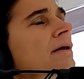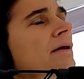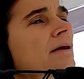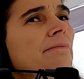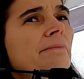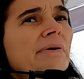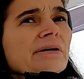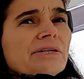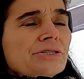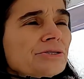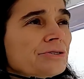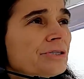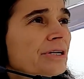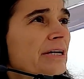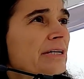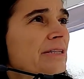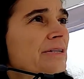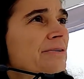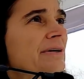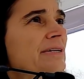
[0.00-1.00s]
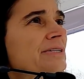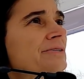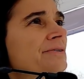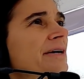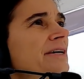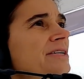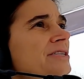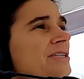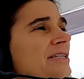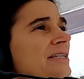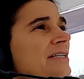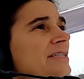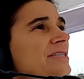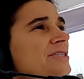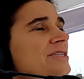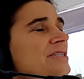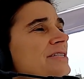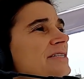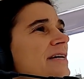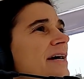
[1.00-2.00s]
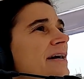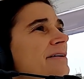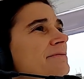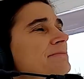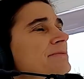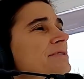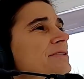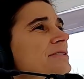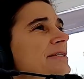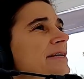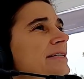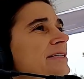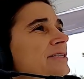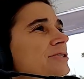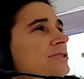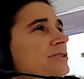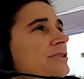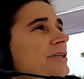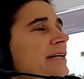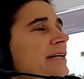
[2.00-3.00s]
Am I turning it the right direction? I'm just like turning it.